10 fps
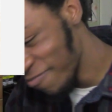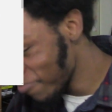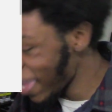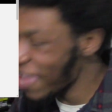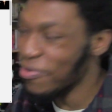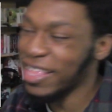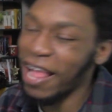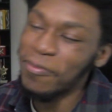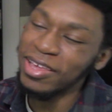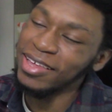Maybe
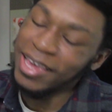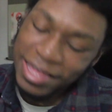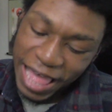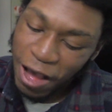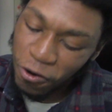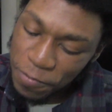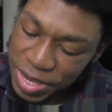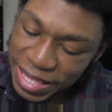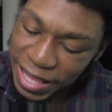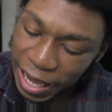that would
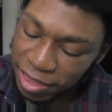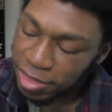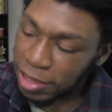be nice